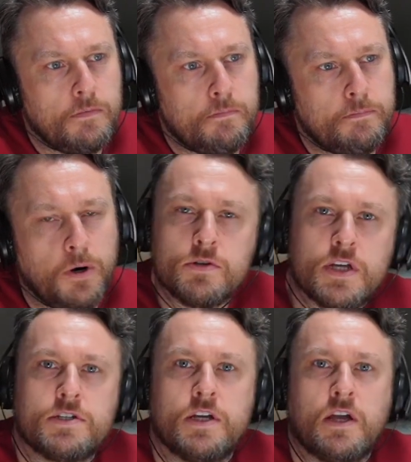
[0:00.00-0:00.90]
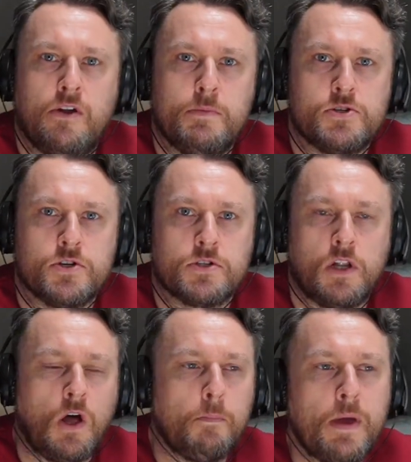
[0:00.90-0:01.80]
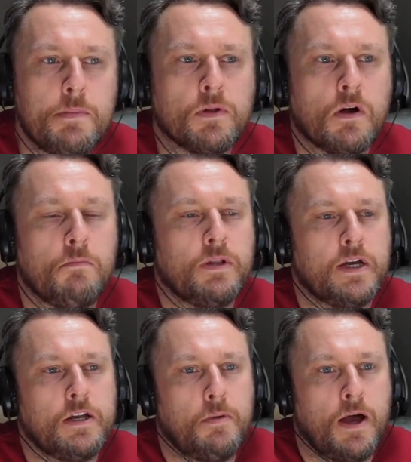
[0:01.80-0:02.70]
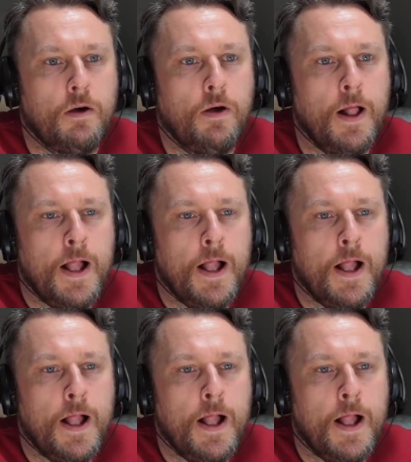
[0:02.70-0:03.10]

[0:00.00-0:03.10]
processing your images. A lot of people complain about,